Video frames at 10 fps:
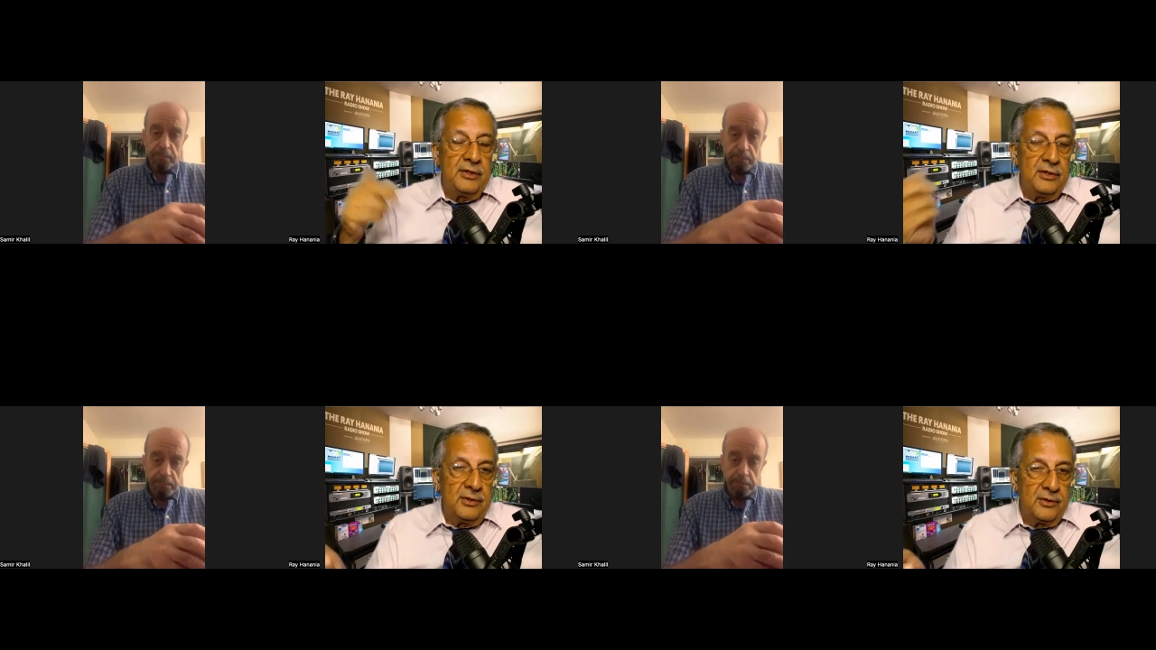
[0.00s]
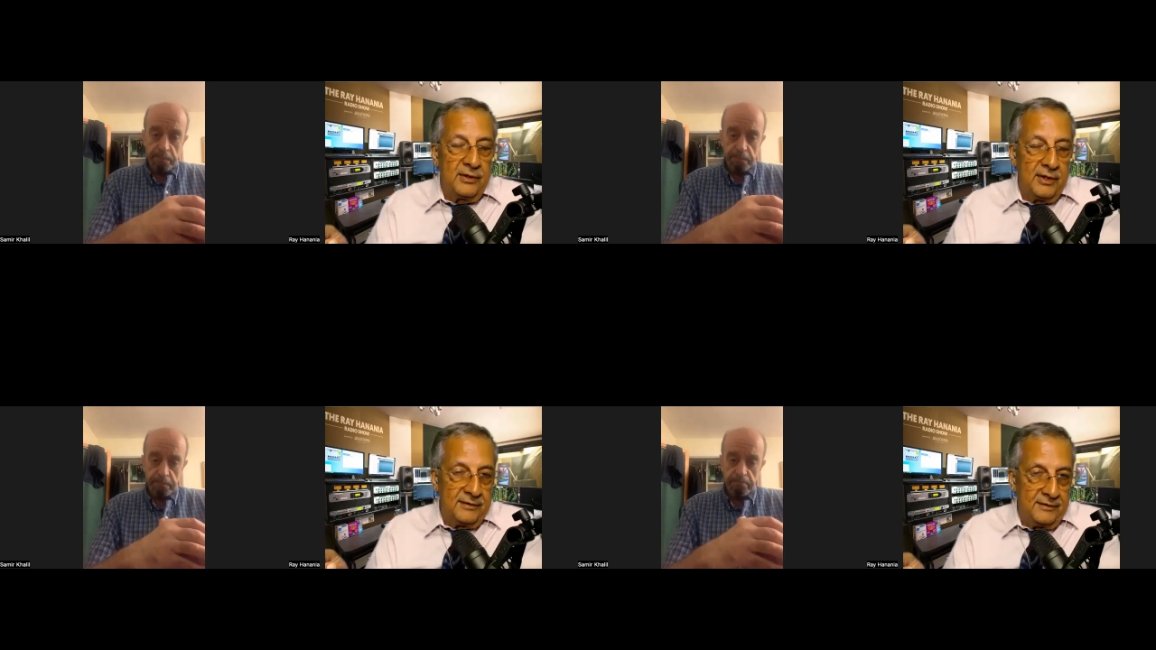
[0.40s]
Speaker 1: year,
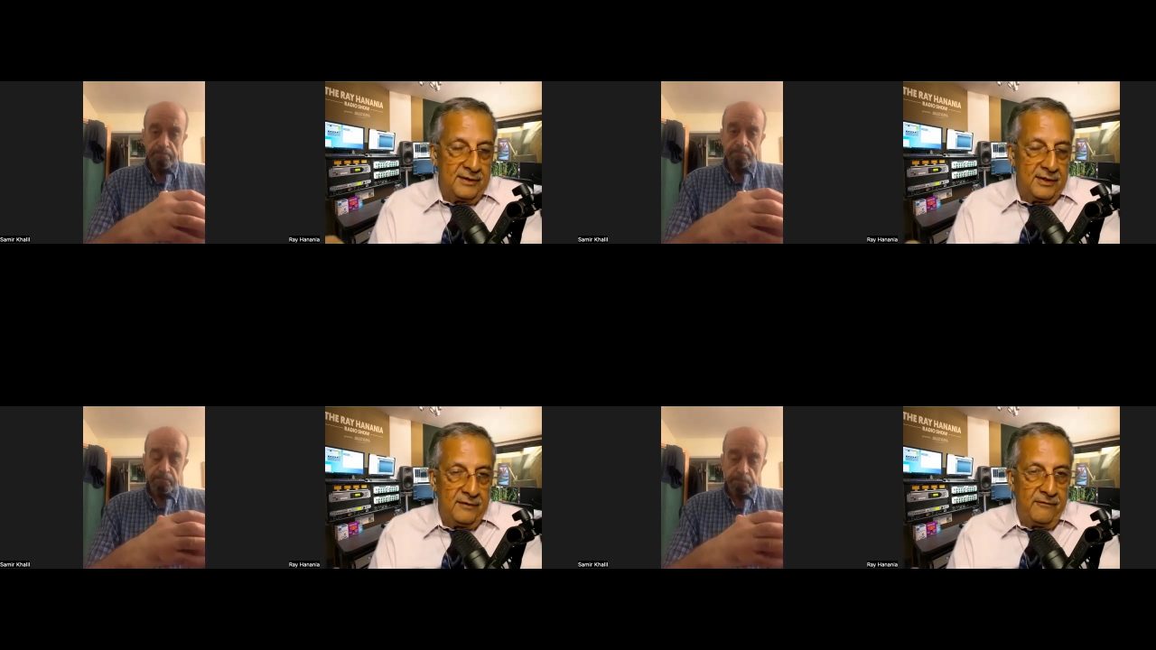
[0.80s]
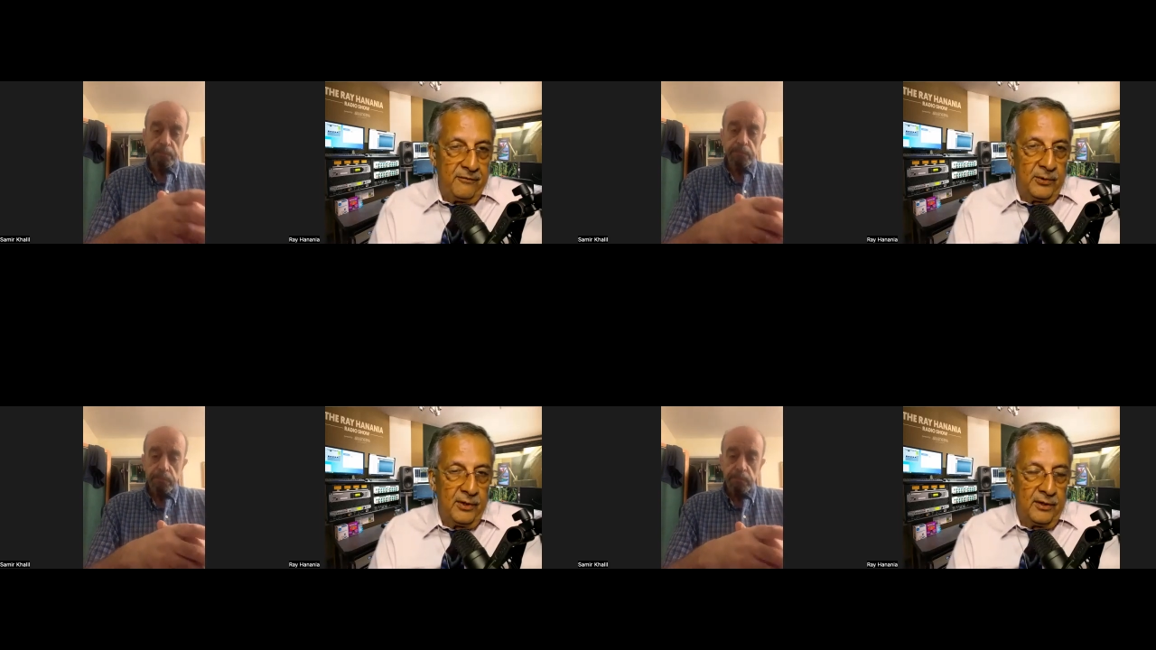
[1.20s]

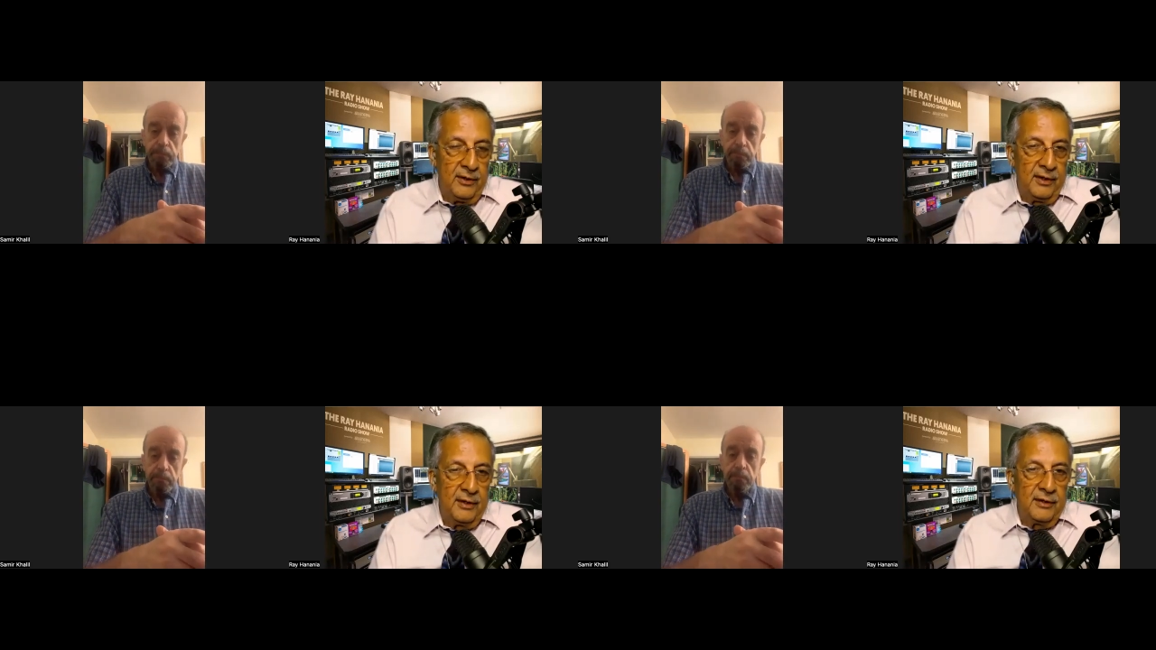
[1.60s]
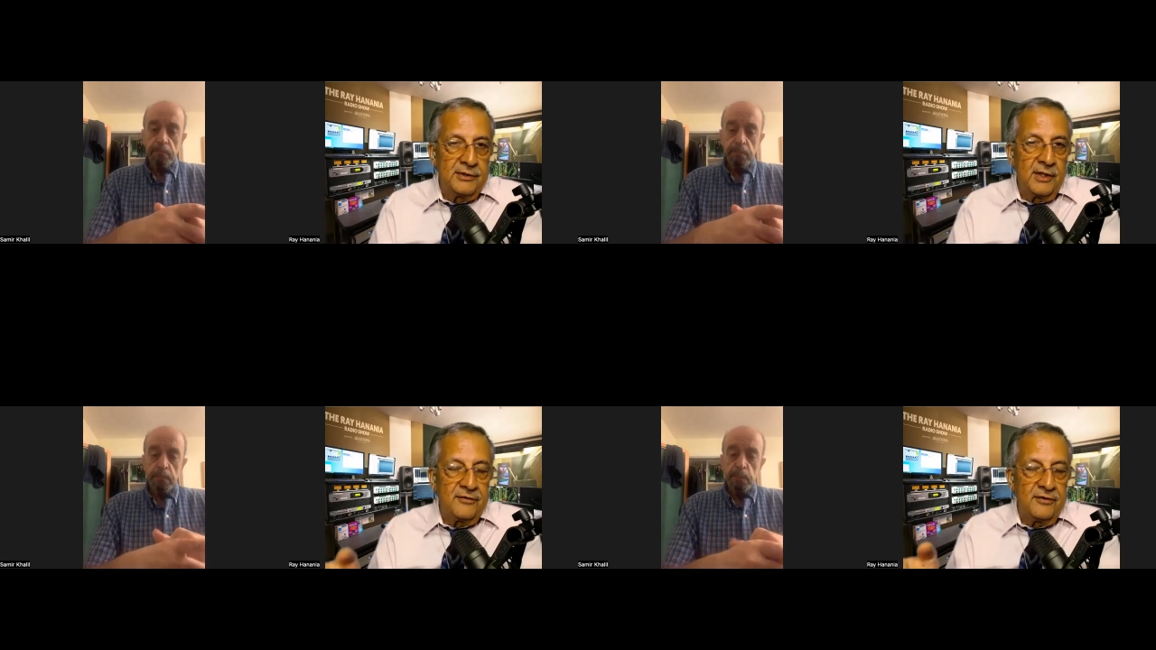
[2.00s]
1984,
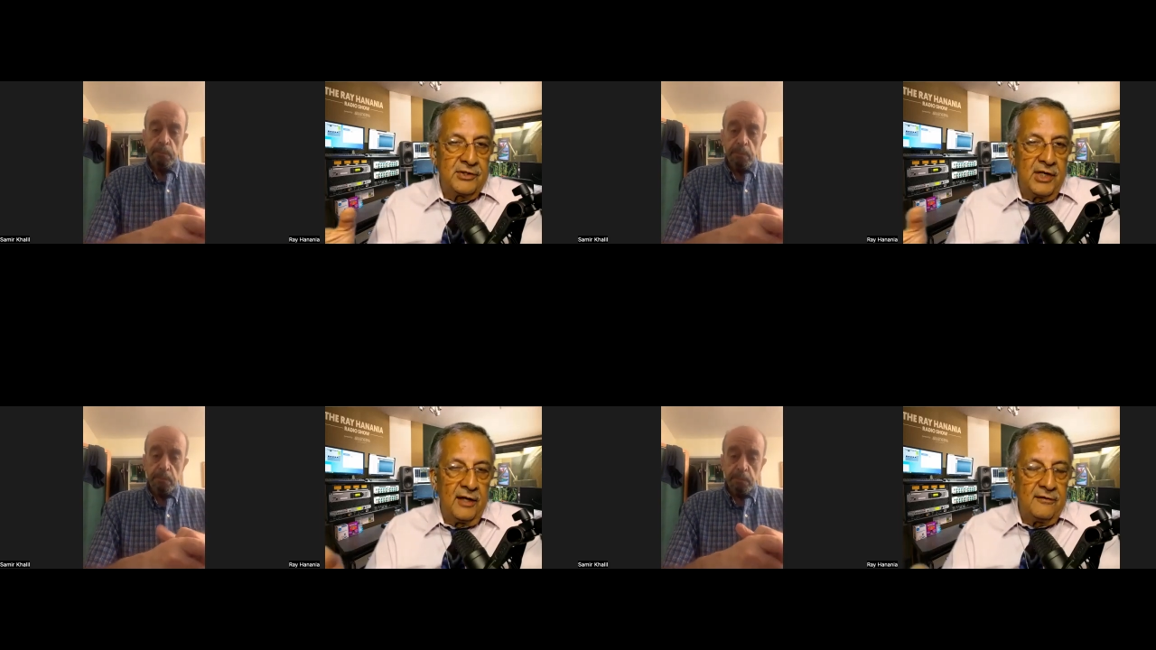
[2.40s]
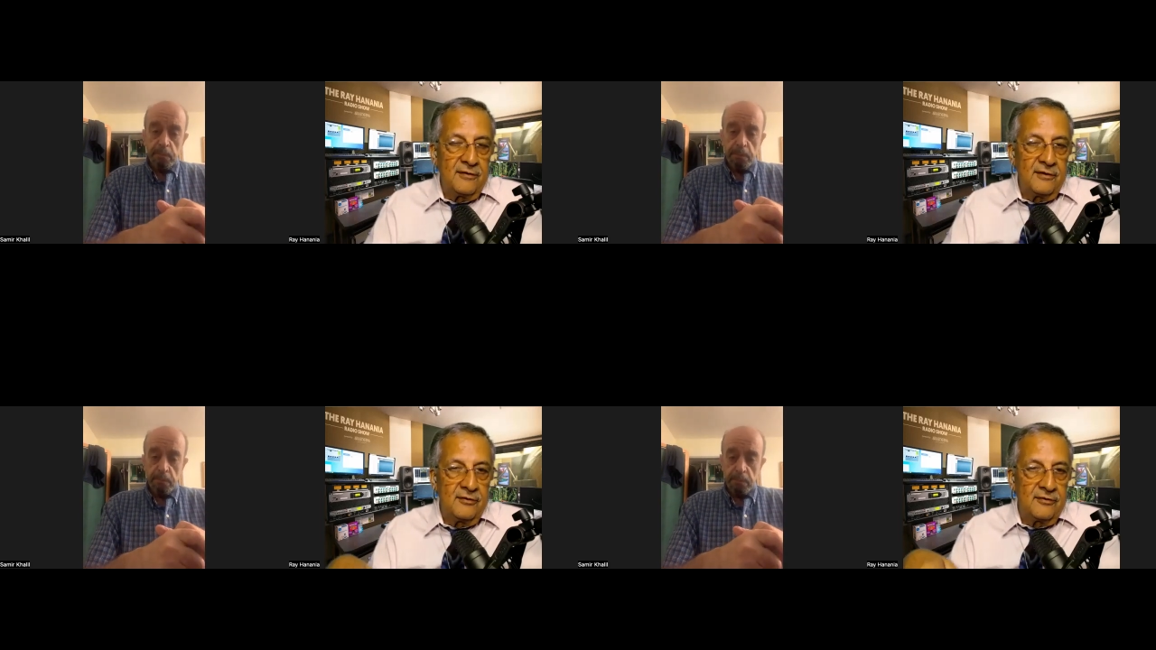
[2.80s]
Jesse
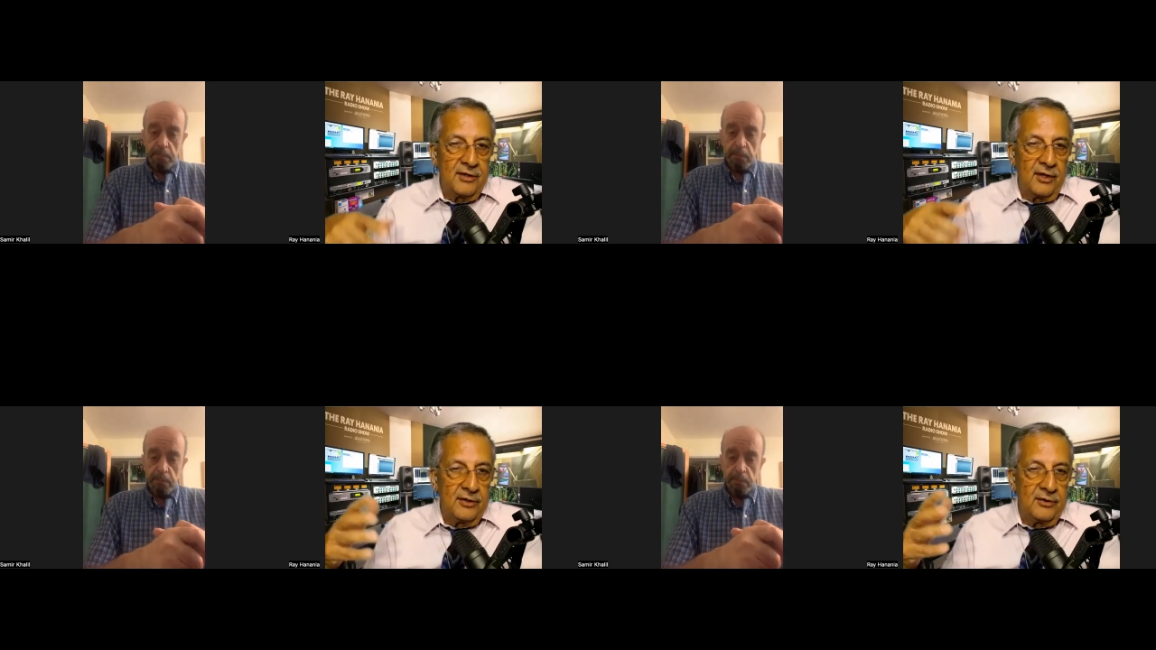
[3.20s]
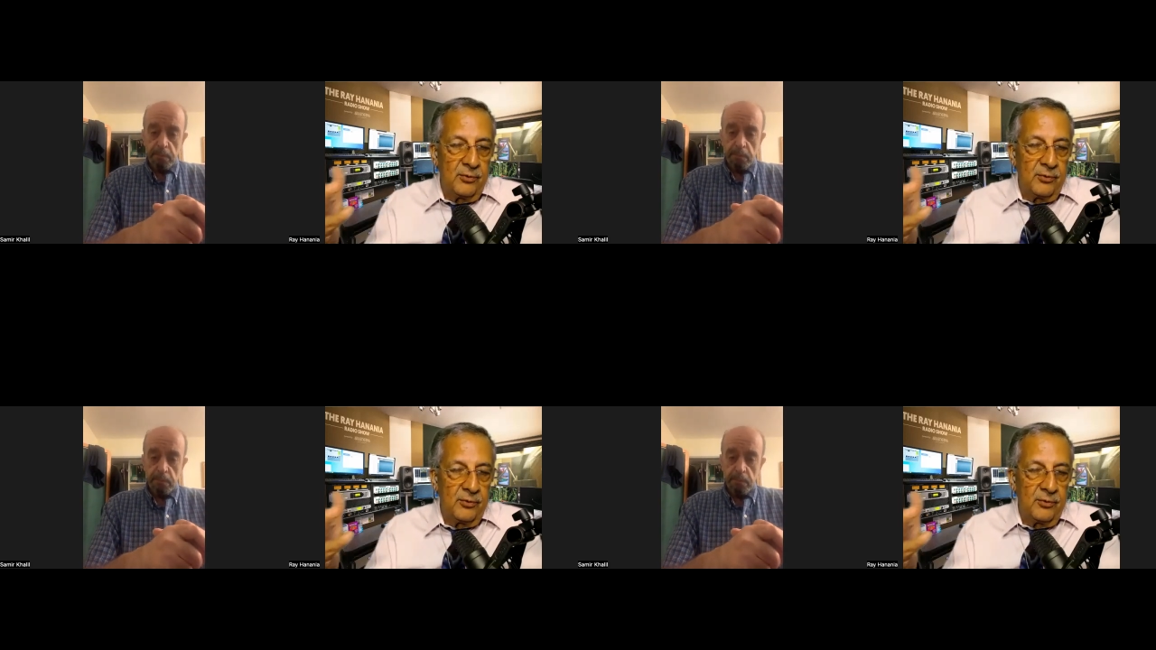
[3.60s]
Jackson started